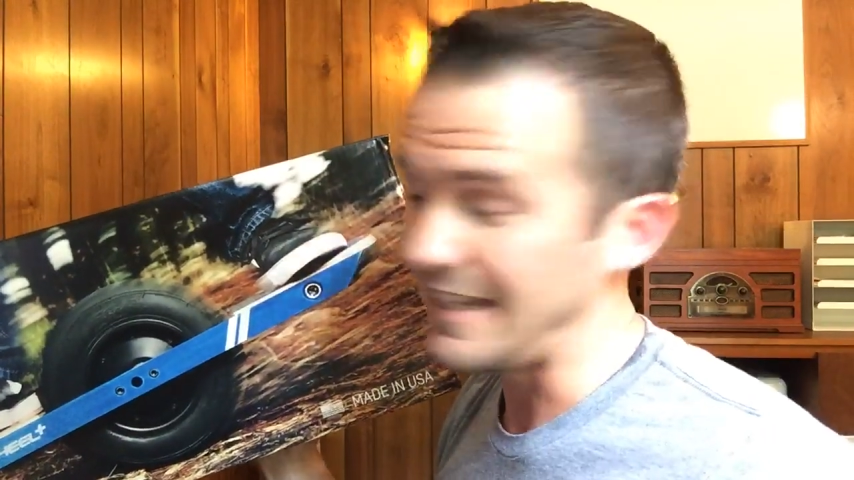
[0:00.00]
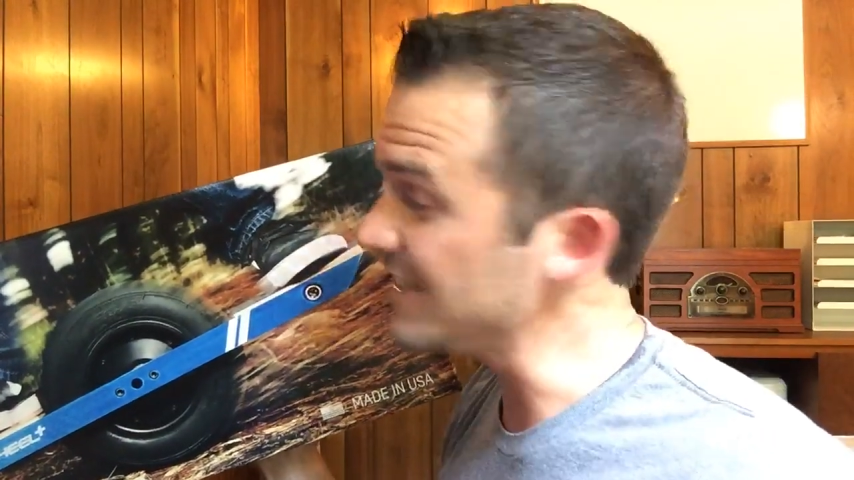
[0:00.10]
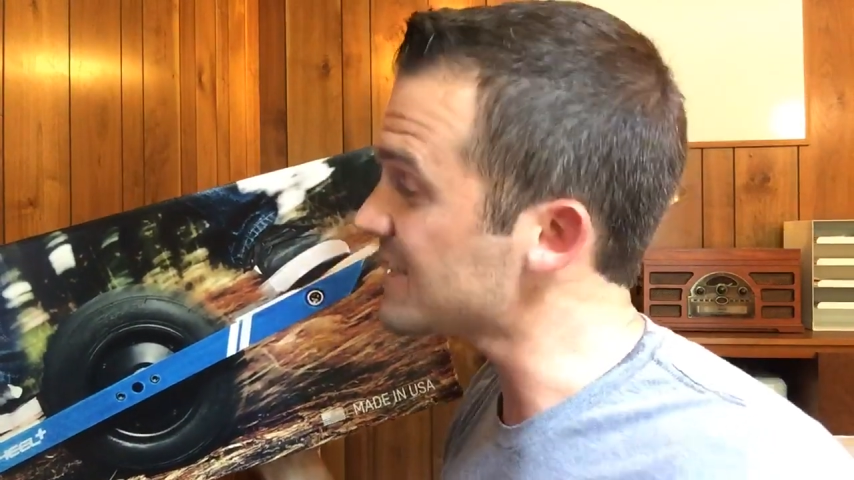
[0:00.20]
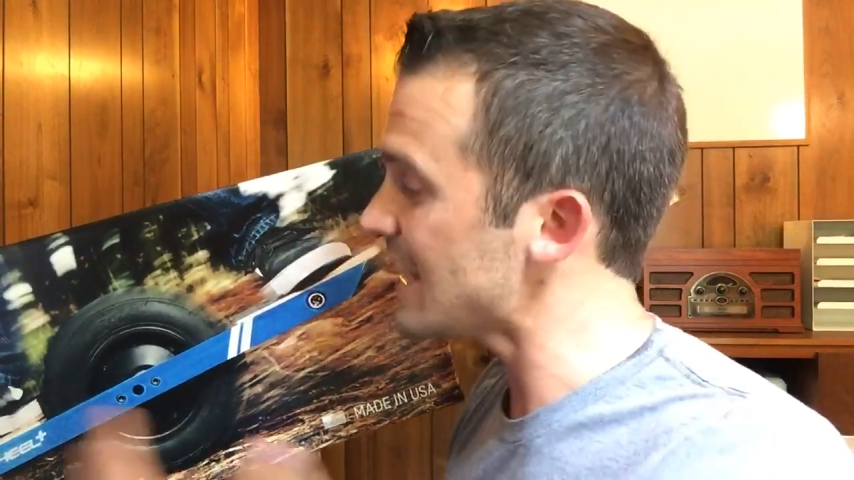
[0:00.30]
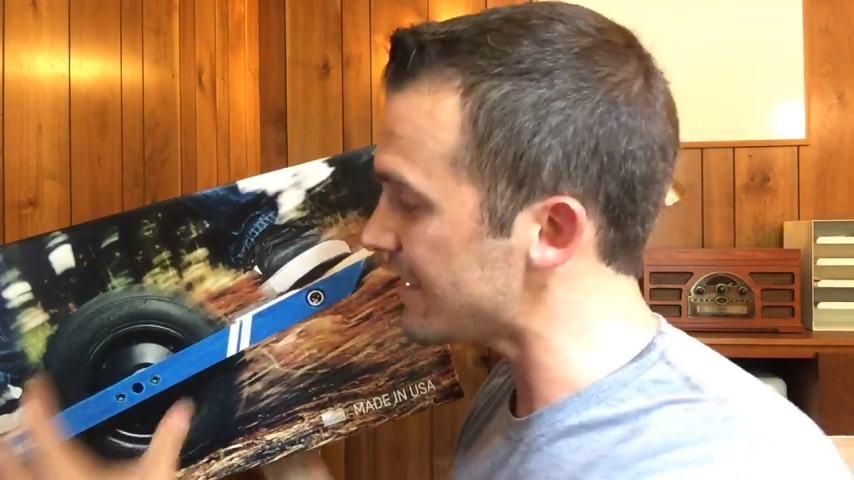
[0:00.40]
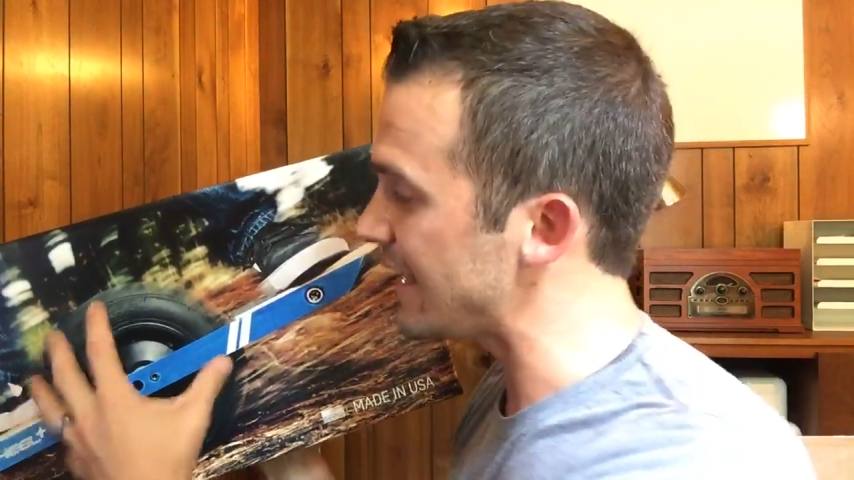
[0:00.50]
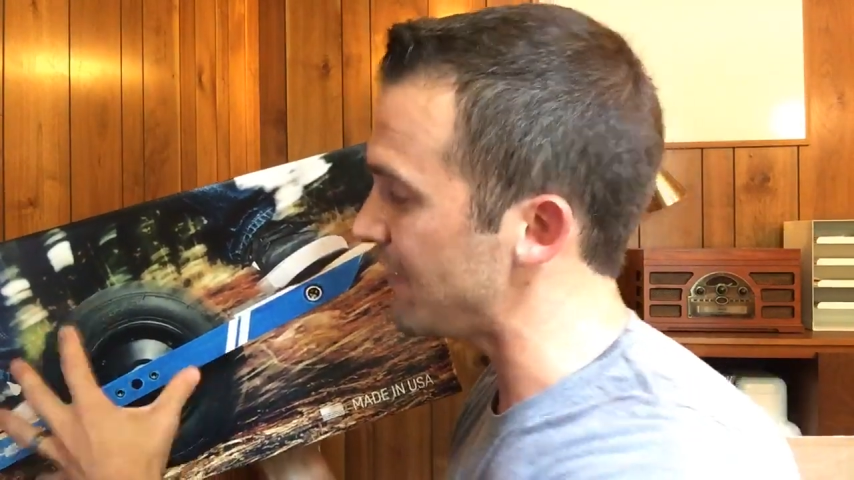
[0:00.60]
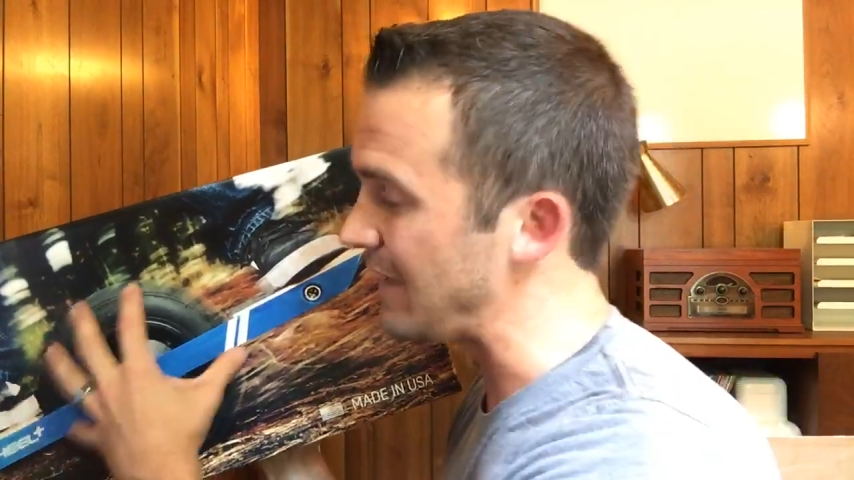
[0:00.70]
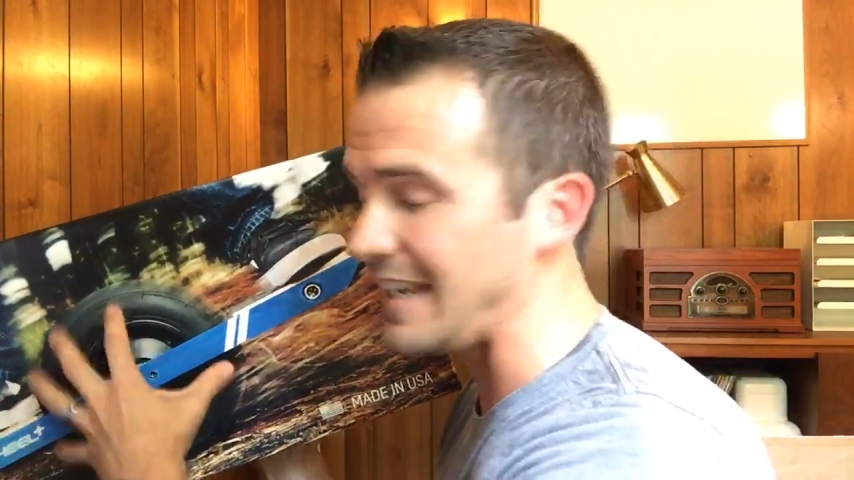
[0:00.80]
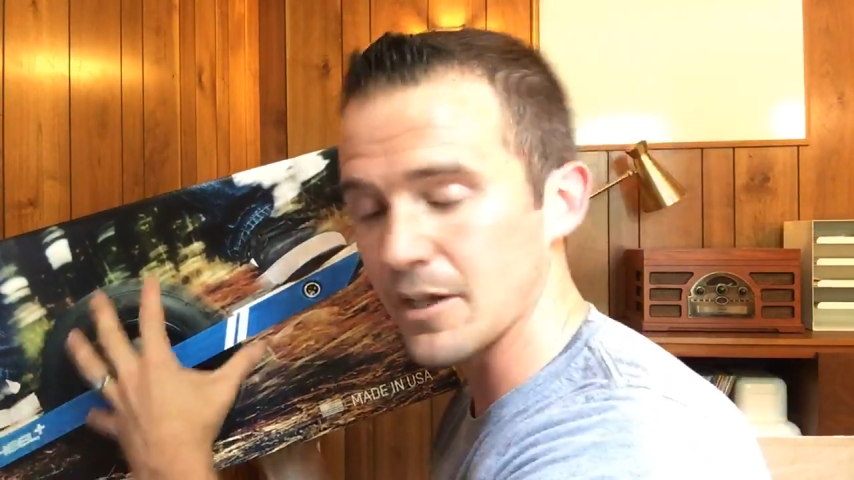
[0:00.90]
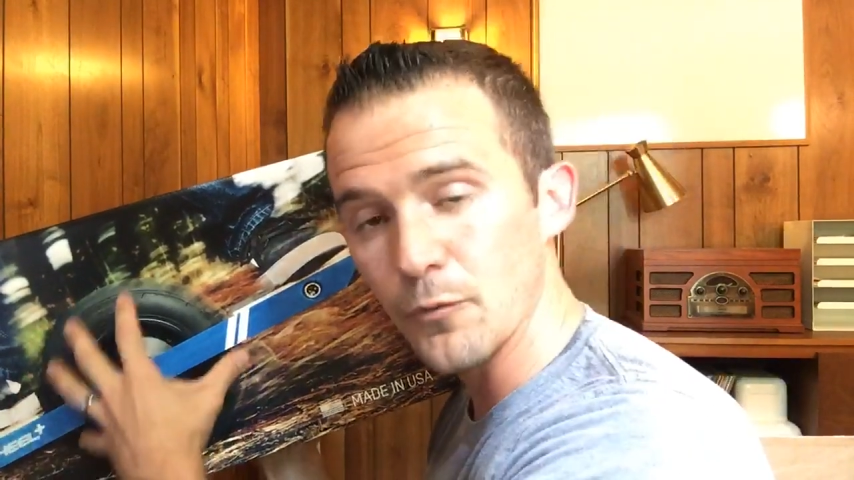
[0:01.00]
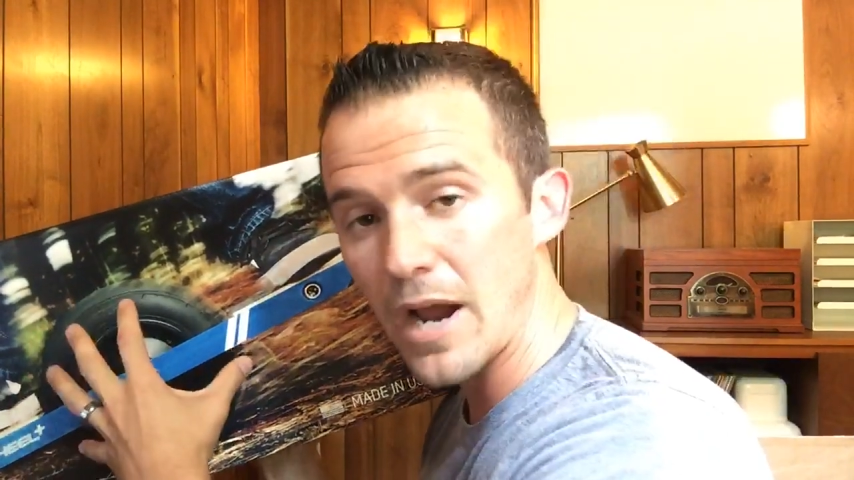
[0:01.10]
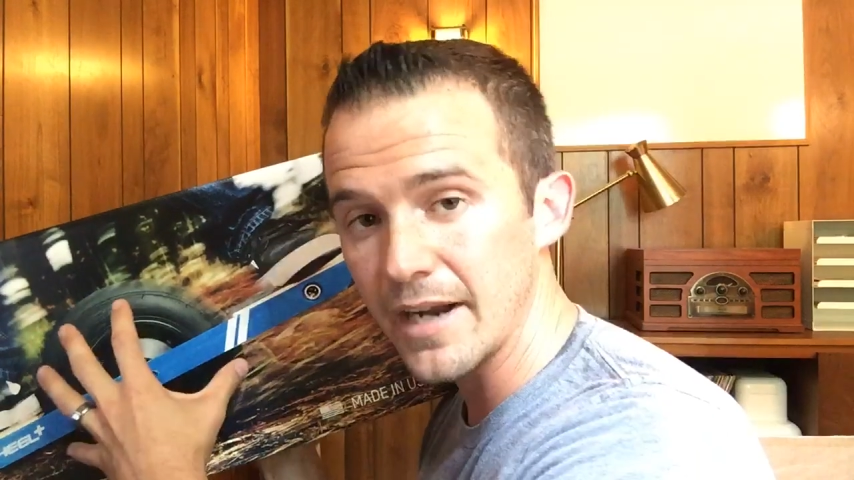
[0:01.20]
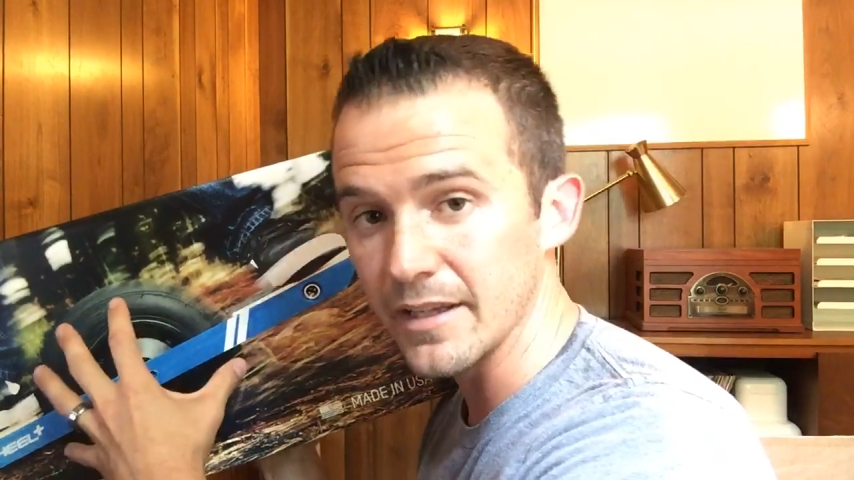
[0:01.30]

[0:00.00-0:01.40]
said that if he can ride